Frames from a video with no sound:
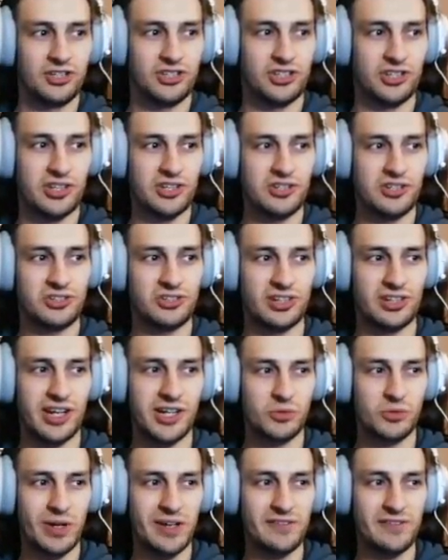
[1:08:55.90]
those
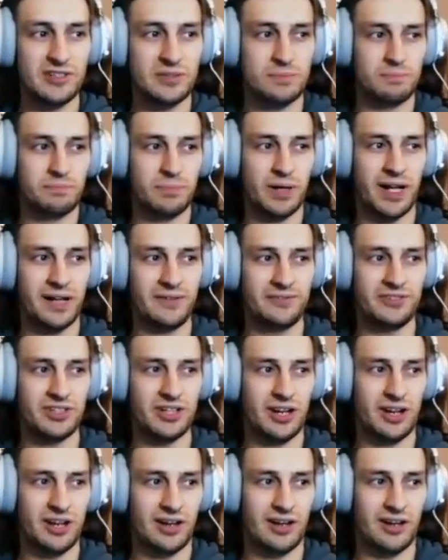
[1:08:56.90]
sideways puffs
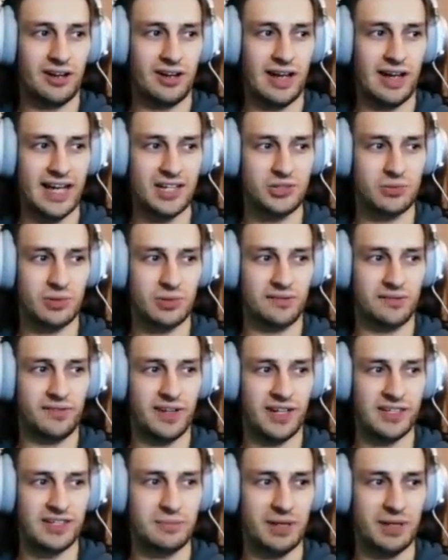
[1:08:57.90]
are actually
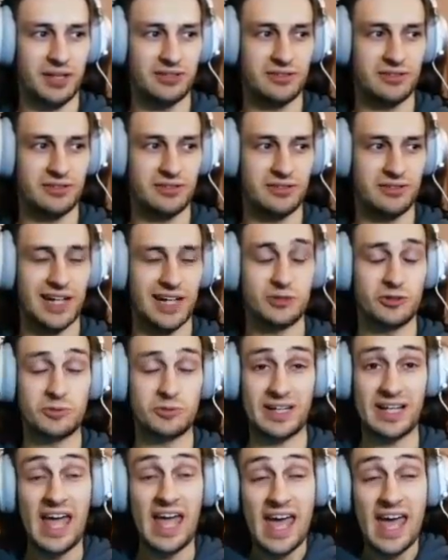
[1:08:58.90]
faster because of diagonal
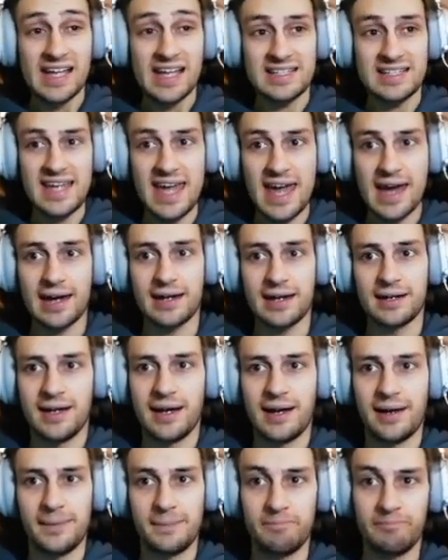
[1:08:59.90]
speed. Yeah,
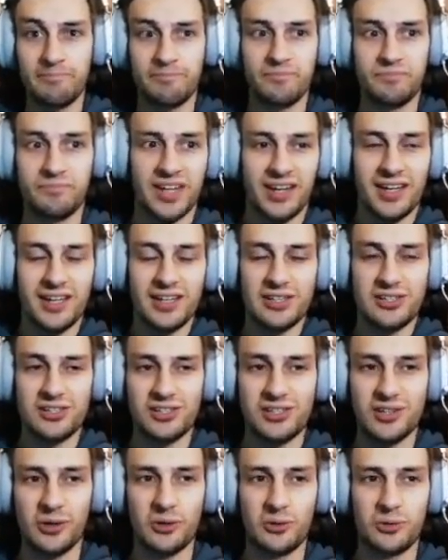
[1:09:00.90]

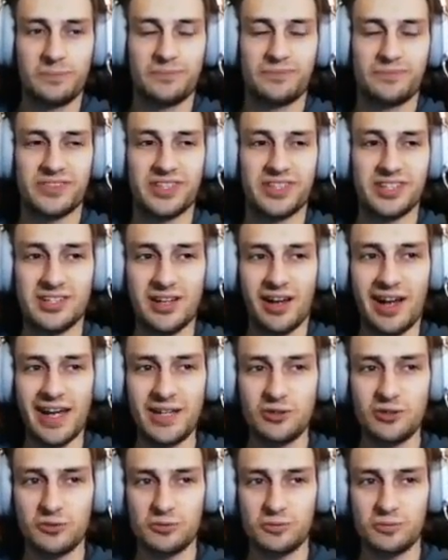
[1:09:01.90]
so the
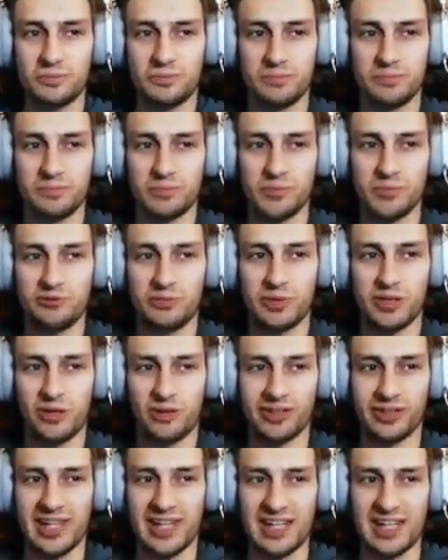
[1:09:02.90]
diagonal movement
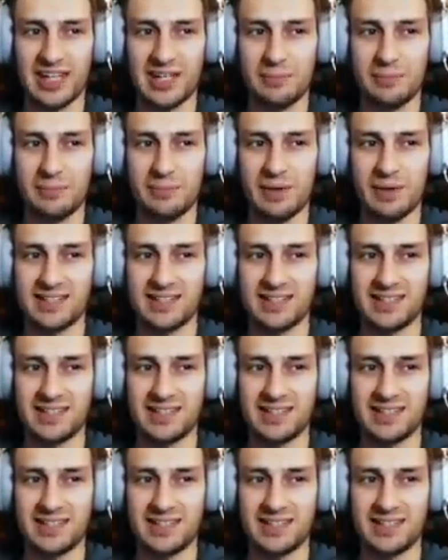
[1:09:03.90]
on lily pads is